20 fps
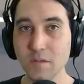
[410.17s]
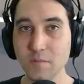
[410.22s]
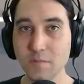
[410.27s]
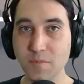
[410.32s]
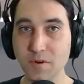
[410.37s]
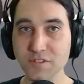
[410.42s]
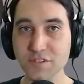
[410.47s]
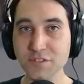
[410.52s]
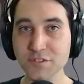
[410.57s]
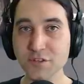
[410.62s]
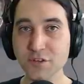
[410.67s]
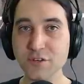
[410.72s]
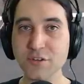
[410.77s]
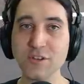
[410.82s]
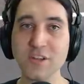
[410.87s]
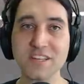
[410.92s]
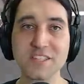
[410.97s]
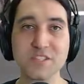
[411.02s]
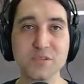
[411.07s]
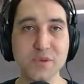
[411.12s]

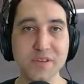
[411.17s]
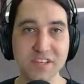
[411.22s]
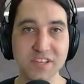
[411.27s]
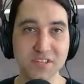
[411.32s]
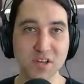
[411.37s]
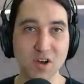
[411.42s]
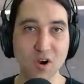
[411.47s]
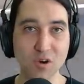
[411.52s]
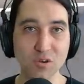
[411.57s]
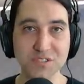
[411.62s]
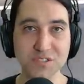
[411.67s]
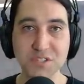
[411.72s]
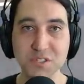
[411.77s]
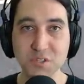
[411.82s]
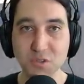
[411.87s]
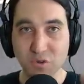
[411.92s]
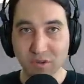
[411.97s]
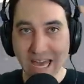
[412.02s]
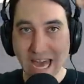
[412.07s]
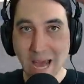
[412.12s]
Bosozoku like to wear those old
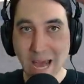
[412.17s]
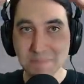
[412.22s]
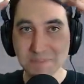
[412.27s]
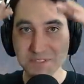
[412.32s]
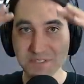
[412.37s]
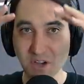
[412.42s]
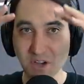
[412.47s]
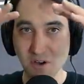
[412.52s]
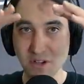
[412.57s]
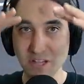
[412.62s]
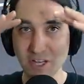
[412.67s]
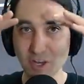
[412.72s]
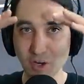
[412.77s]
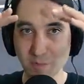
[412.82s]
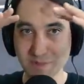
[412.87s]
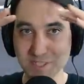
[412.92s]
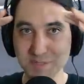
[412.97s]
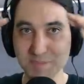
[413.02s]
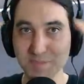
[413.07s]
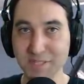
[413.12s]
school cap style helmets,